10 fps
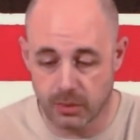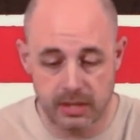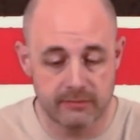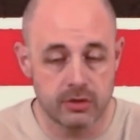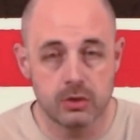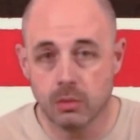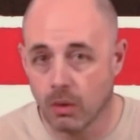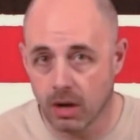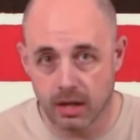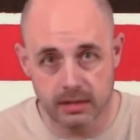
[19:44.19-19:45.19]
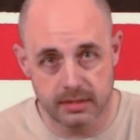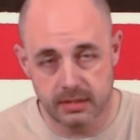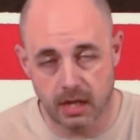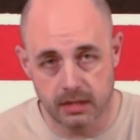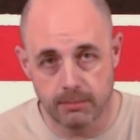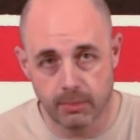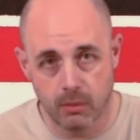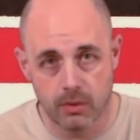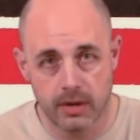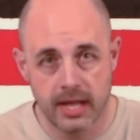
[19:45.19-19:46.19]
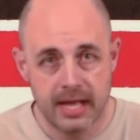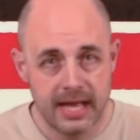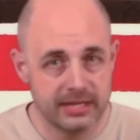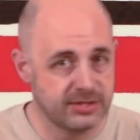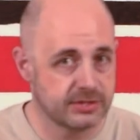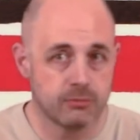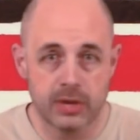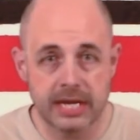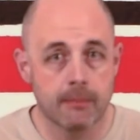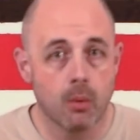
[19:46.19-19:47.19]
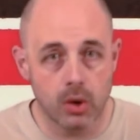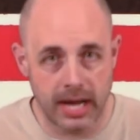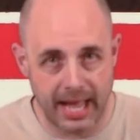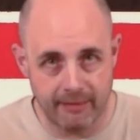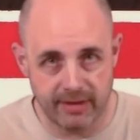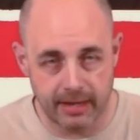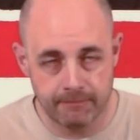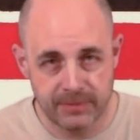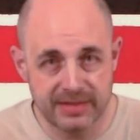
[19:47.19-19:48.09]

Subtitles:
wherever you want on the board and just wreak more havoc.